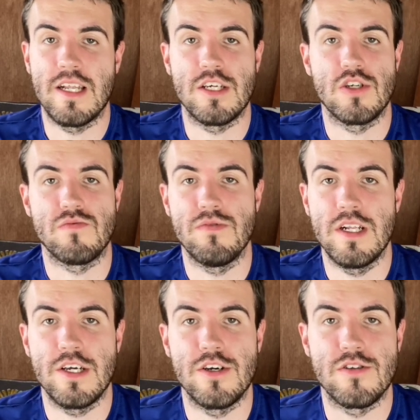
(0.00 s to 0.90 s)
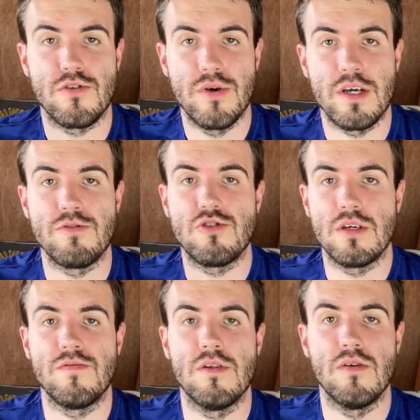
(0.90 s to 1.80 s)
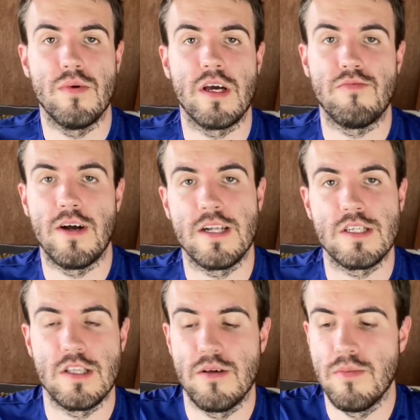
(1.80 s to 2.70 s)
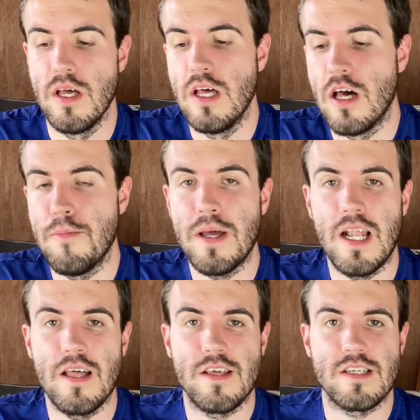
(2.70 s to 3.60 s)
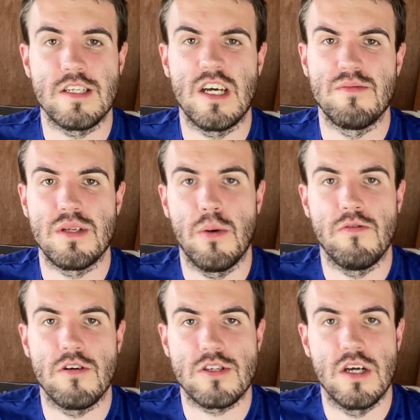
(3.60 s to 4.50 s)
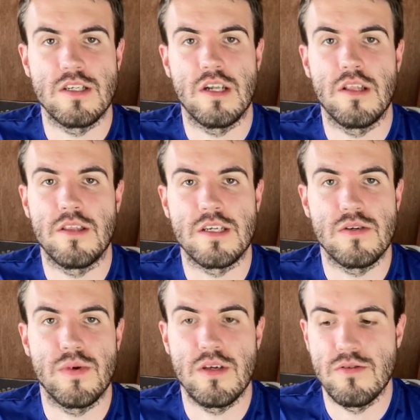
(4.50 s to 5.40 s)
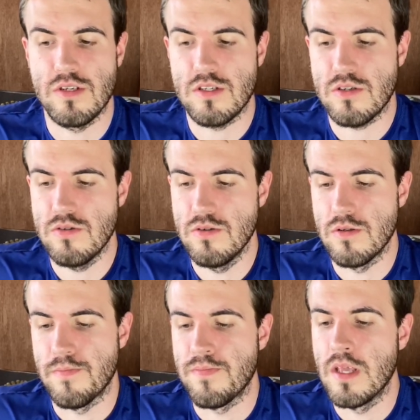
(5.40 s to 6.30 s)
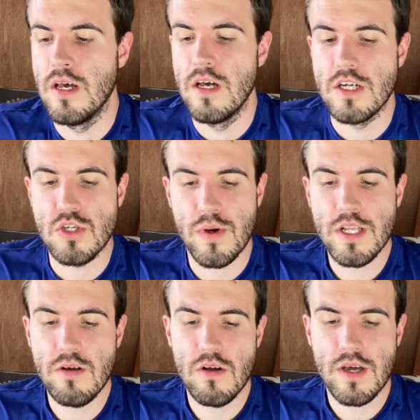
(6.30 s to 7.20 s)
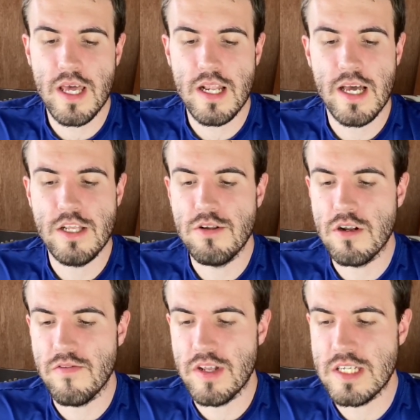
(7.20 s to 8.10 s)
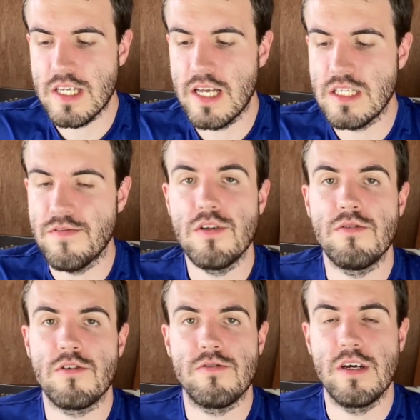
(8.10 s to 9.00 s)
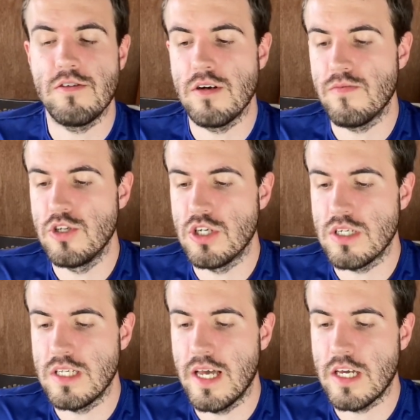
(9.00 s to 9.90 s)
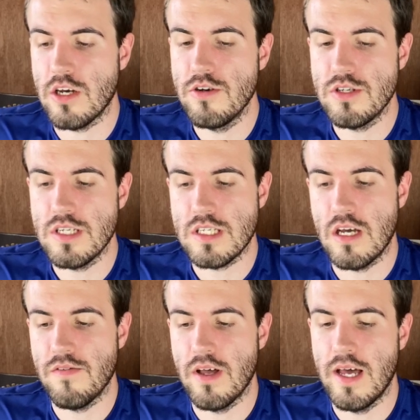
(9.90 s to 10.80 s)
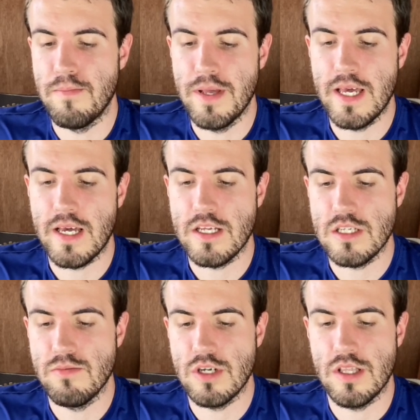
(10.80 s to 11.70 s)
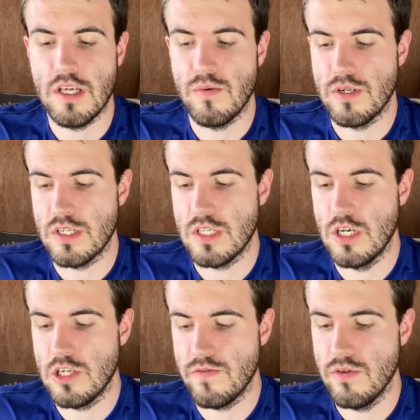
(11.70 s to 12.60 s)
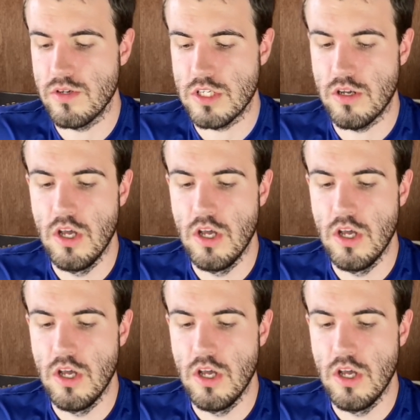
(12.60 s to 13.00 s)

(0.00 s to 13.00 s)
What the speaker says: it's just really good, quick retrieval, a way of practicing them, a bit like things like times table rock stars and other things that we use at school. So when you log in and you don't have any sets, if you don't want to create your own one just yet, go to Discover and pick a subject that you want to search for. So